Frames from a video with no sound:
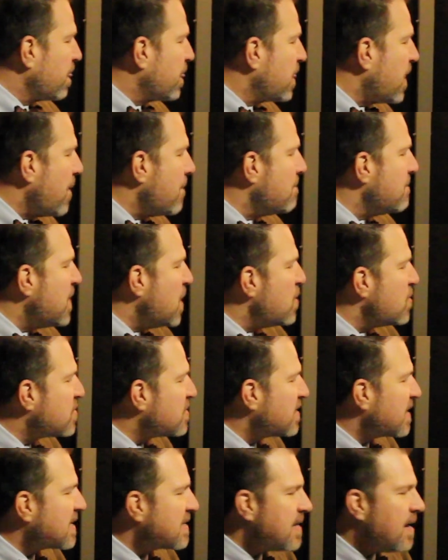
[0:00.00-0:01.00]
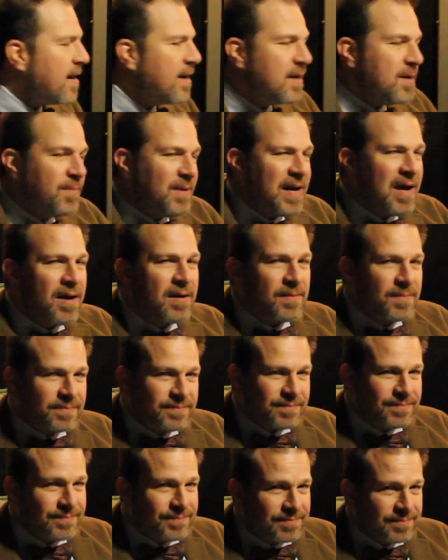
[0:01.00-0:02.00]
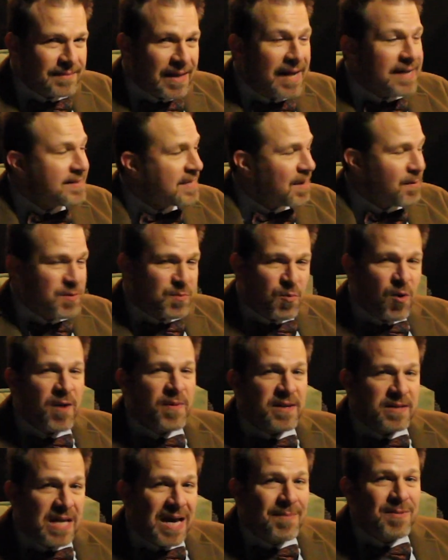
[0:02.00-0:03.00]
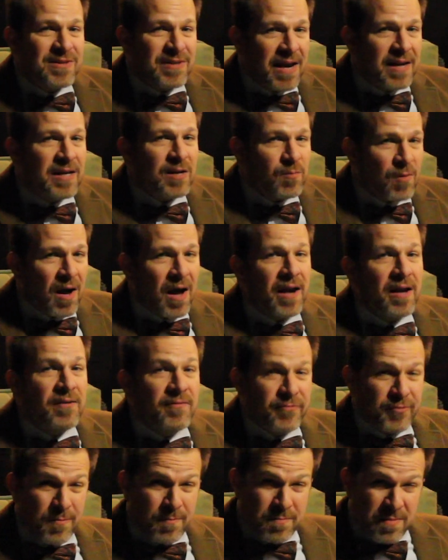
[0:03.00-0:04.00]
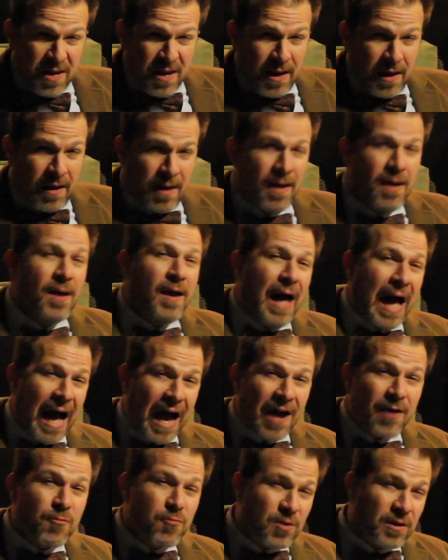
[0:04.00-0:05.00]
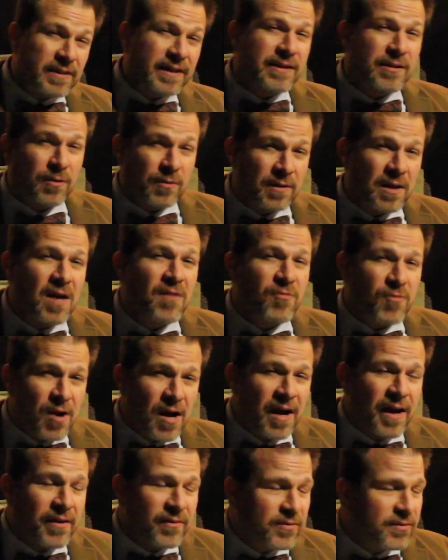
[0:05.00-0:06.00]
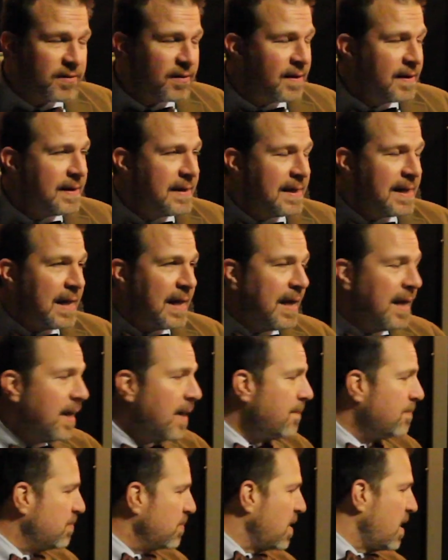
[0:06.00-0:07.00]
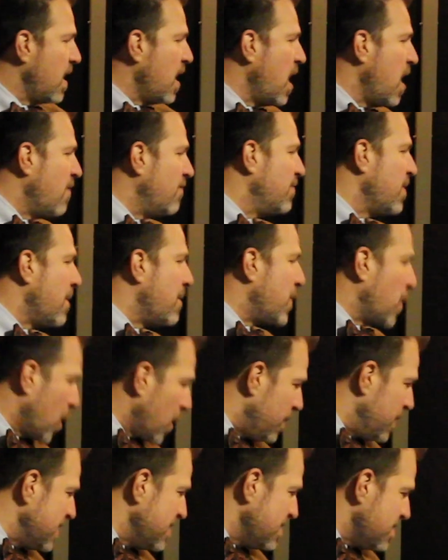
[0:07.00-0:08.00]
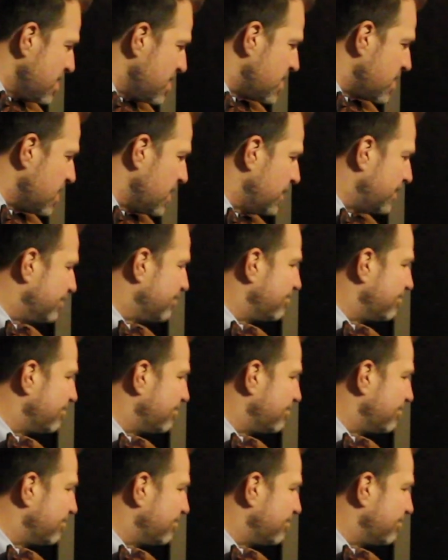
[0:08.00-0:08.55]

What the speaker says: the most excited about, I'd say it was probably the Thomas Handy Rye. For me, I really do love ryes. Of the bourbons,